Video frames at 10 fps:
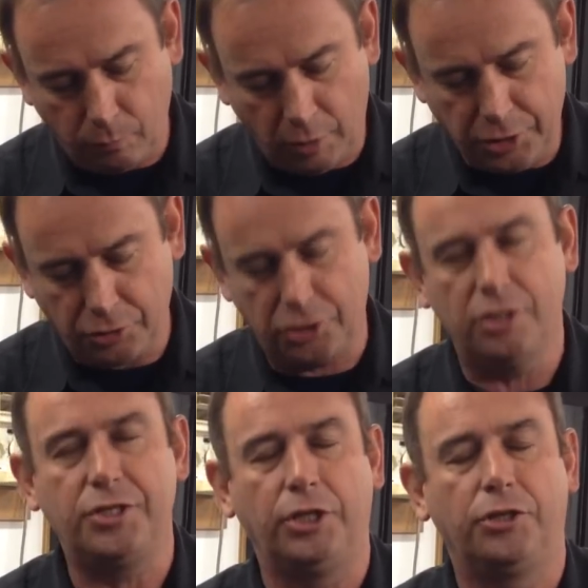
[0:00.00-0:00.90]
when you're
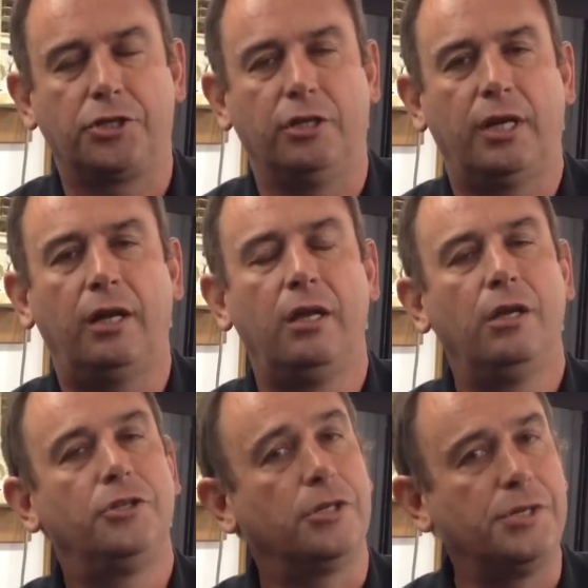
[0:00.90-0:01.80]
choosing your tuner,
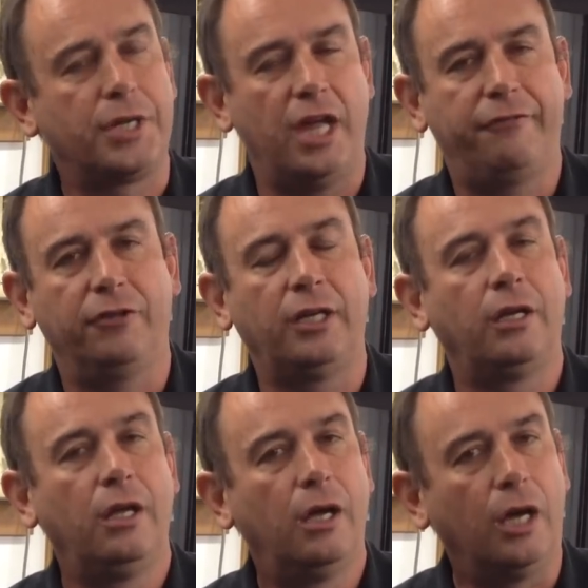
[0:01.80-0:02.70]
choose carefully.
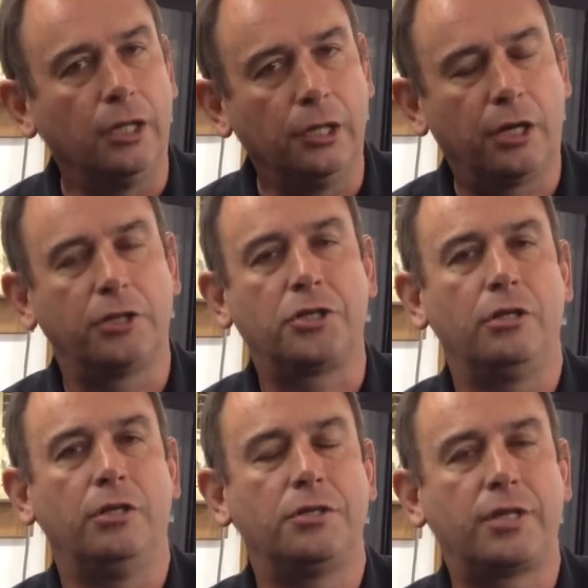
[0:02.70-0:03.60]
A lot of
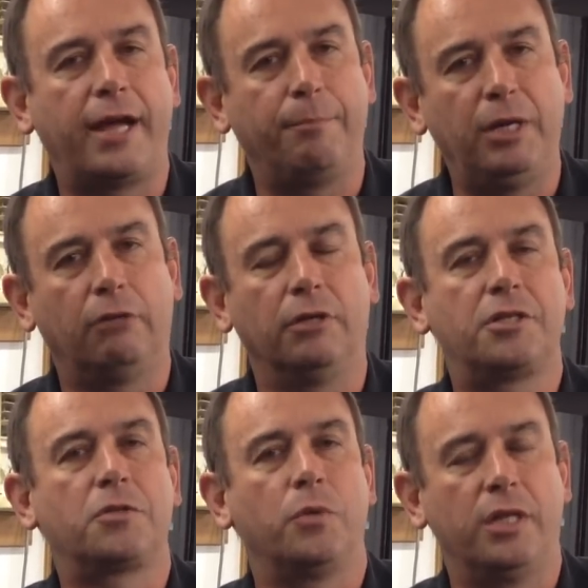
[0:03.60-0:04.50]
tuners take big
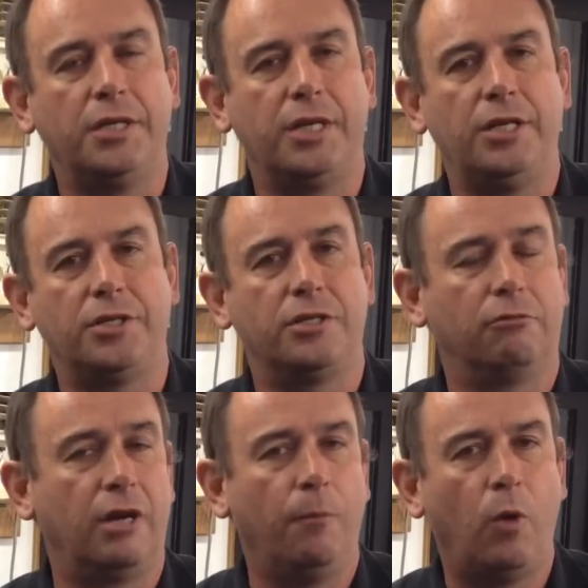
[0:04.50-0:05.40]
risks with these engines
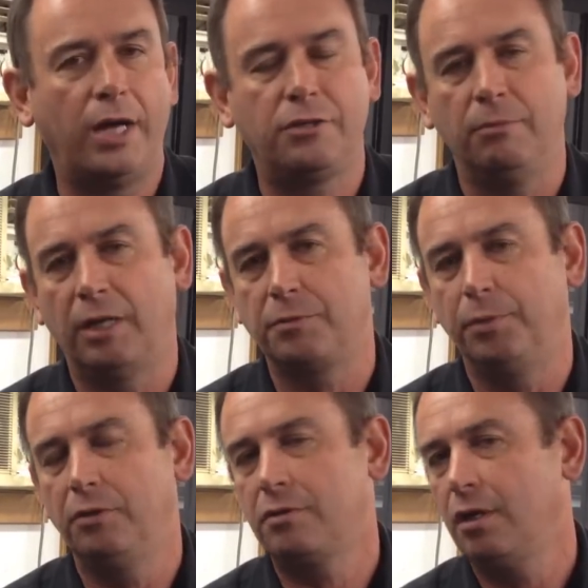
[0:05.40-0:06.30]
and run way too much
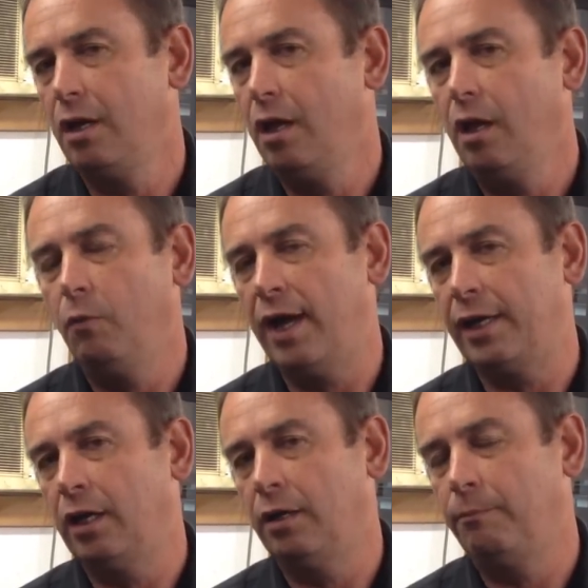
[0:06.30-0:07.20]
boost. We
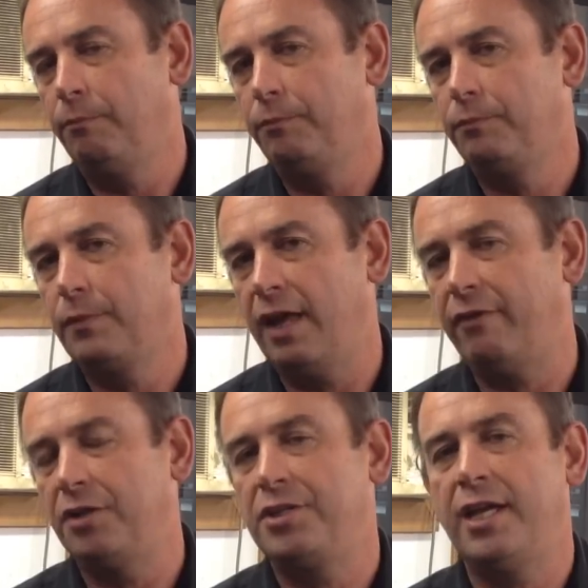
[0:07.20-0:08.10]
had a
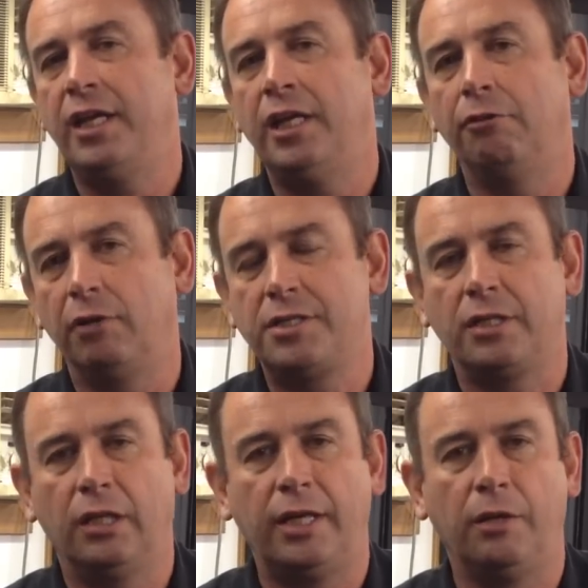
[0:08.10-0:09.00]
EVO 10 in here
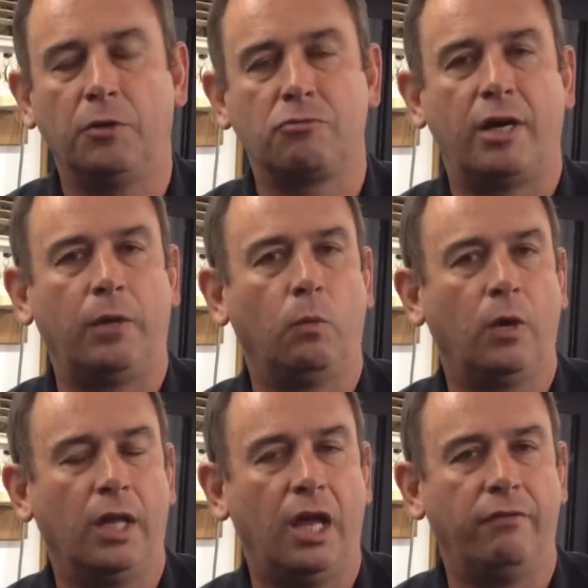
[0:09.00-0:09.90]
recently that was running
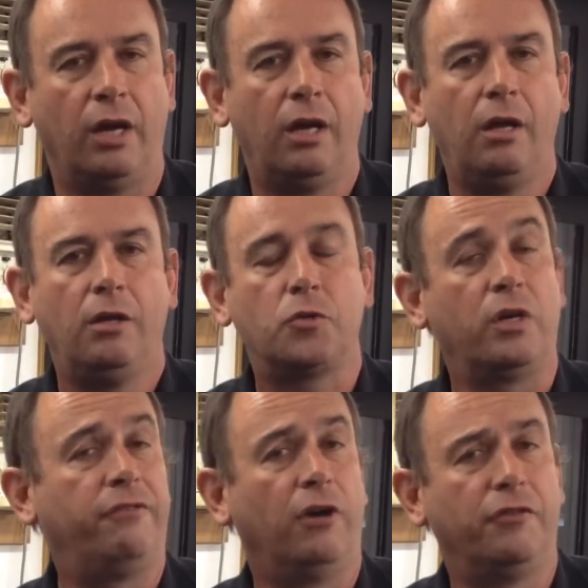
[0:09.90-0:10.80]
well over
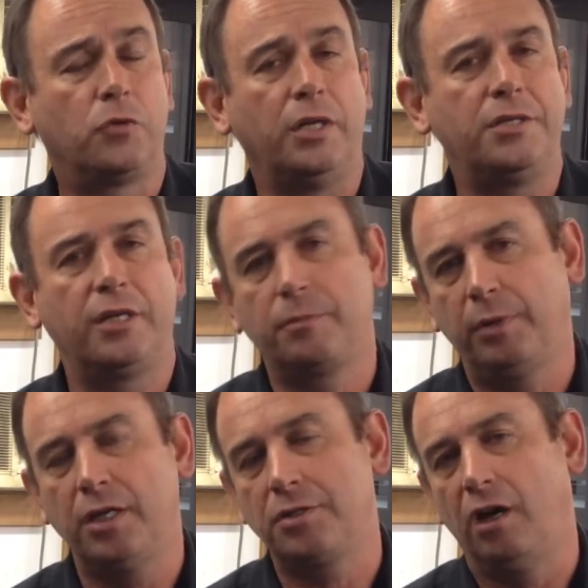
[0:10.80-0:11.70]
25, 26
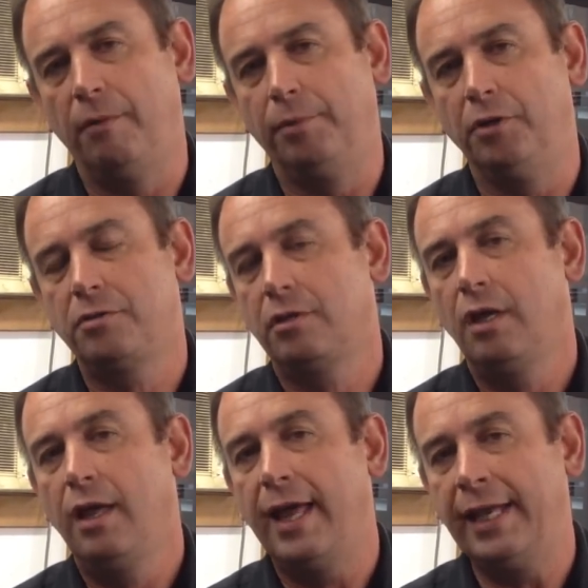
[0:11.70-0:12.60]
PSI boost,
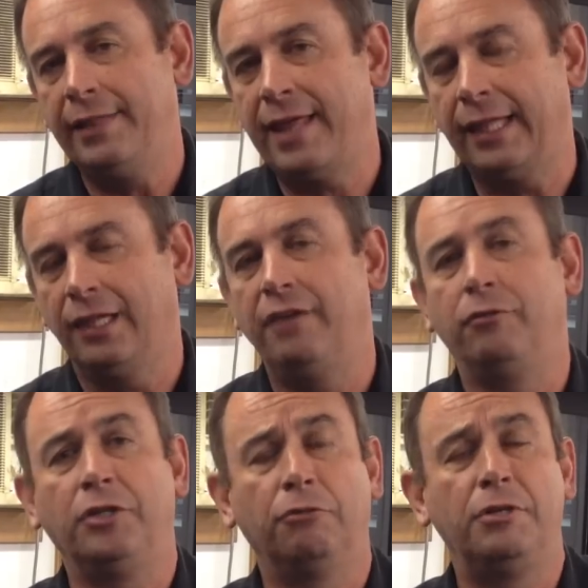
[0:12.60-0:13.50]
and in that
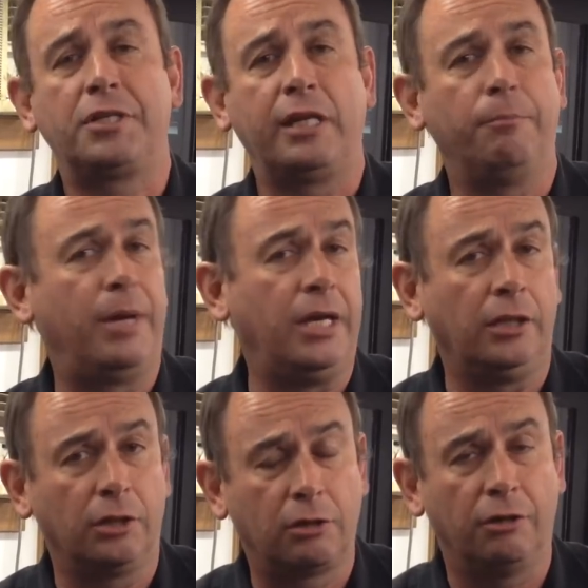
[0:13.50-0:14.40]
level you're risking
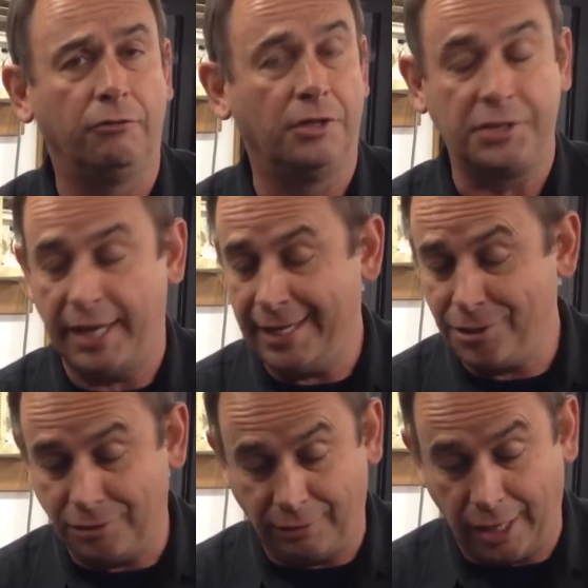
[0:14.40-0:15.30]
bending the conrods. The
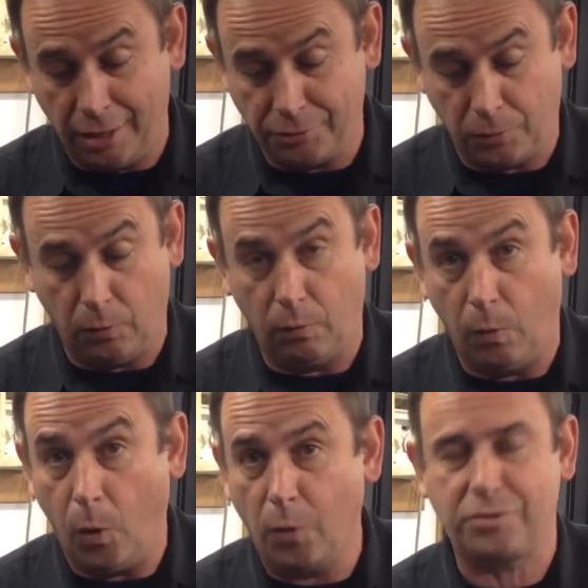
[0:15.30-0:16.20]
engine goes
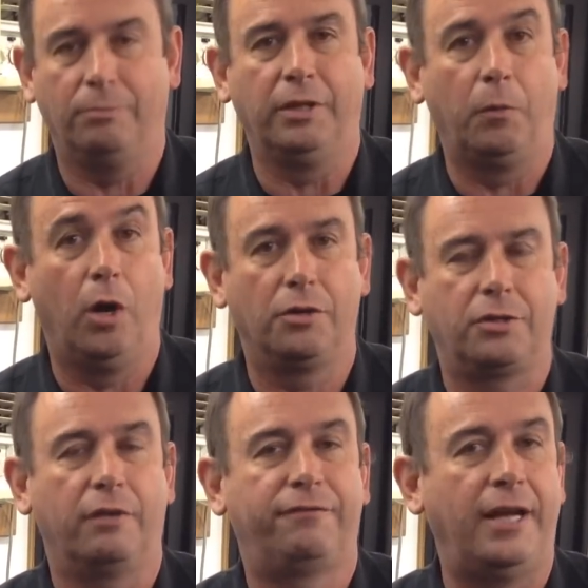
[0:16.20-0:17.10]
awesomely well, it's
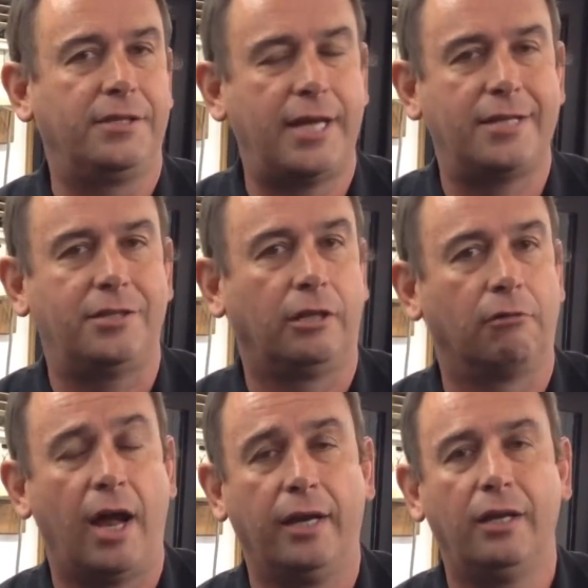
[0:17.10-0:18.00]
got a fantastic
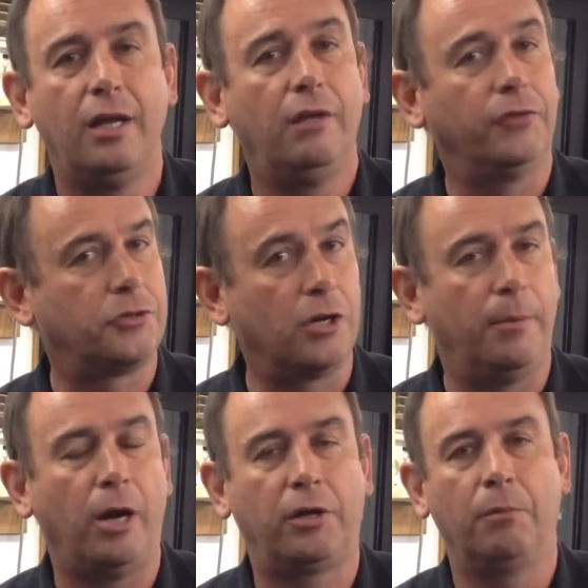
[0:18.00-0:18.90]
grunt, the
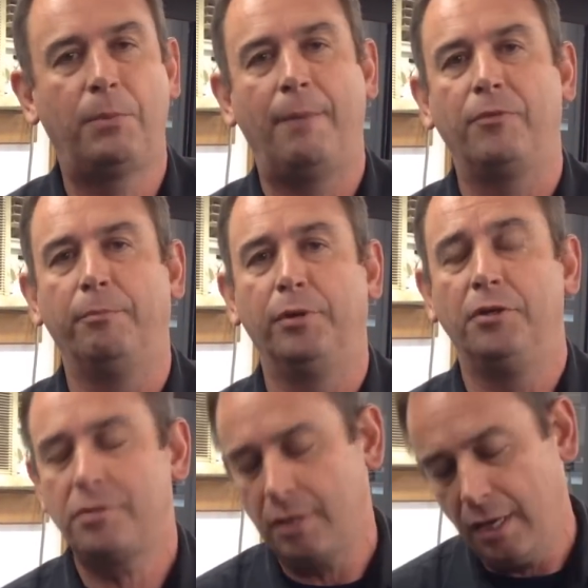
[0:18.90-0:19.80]
turbo can pump the
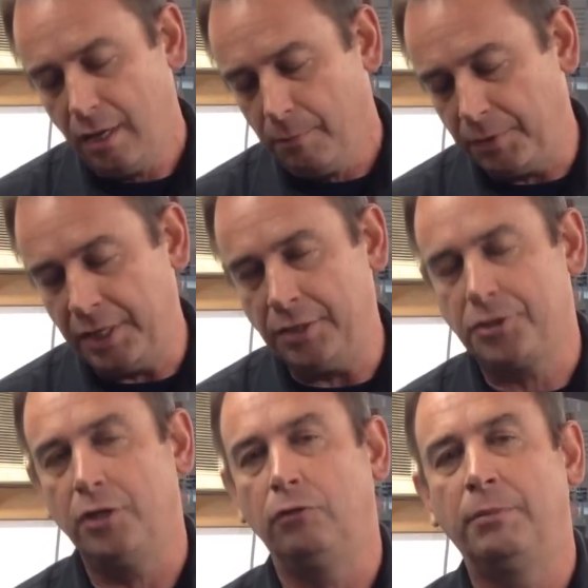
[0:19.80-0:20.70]
boost, but the
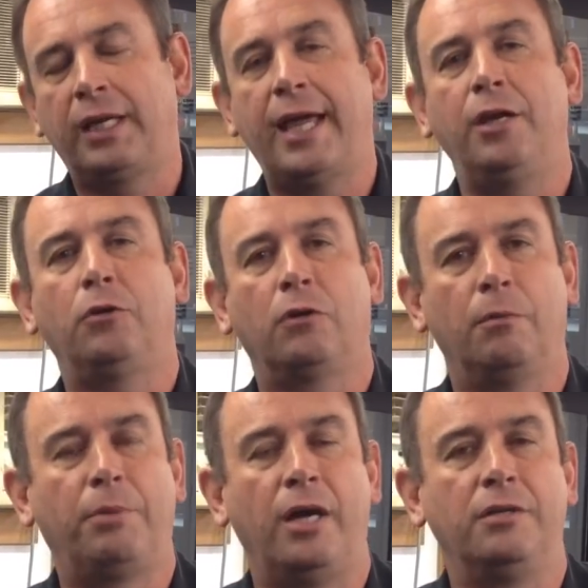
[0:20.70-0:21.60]
internal mechanical
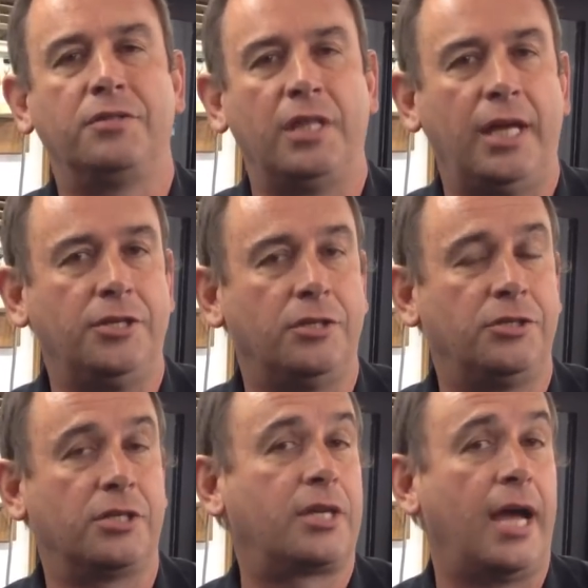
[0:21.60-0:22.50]
components of the engine
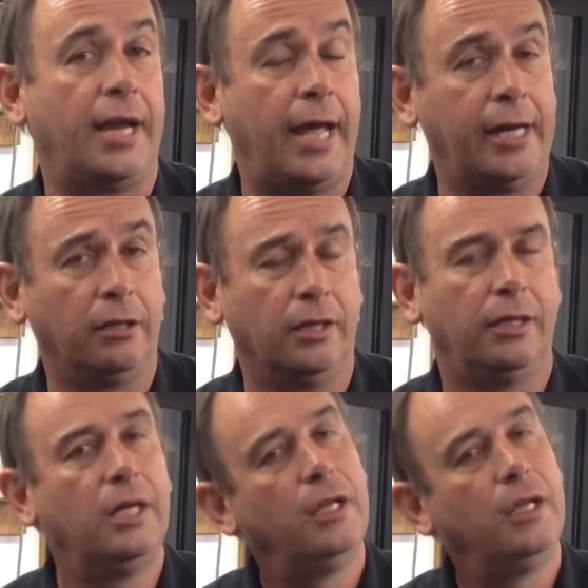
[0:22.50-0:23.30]
just can't handle it.